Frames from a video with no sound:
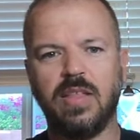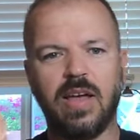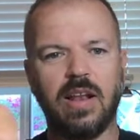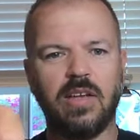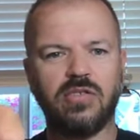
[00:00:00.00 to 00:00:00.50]
and
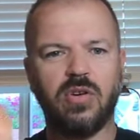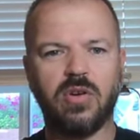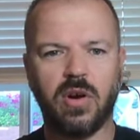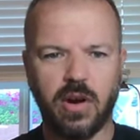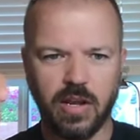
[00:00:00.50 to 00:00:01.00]
that electrical
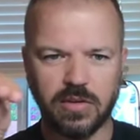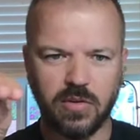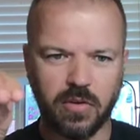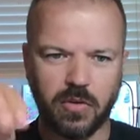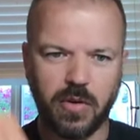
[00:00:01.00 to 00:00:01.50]
current is
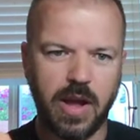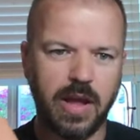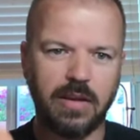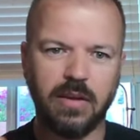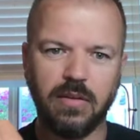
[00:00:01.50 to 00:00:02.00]
going
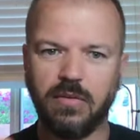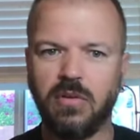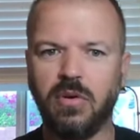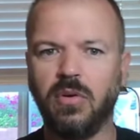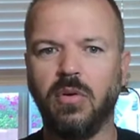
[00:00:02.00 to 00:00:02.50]
right
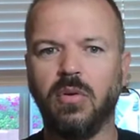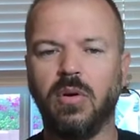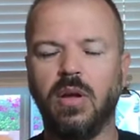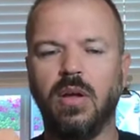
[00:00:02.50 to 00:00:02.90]
to